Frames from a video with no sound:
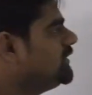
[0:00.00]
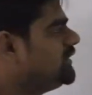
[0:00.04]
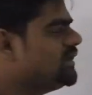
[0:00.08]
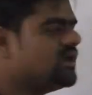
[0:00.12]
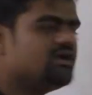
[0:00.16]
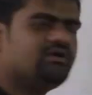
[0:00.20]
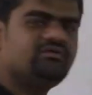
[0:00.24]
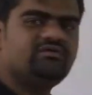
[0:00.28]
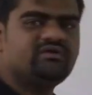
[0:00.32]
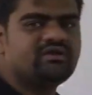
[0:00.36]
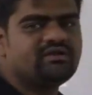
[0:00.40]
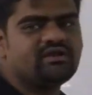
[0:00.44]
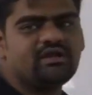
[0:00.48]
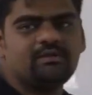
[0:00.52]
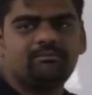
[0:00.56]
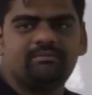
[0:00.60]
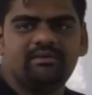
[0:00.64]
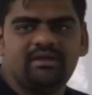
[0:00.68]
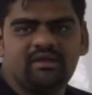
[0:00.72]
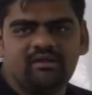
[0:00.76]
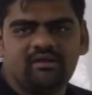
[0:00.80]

Now is it an AP?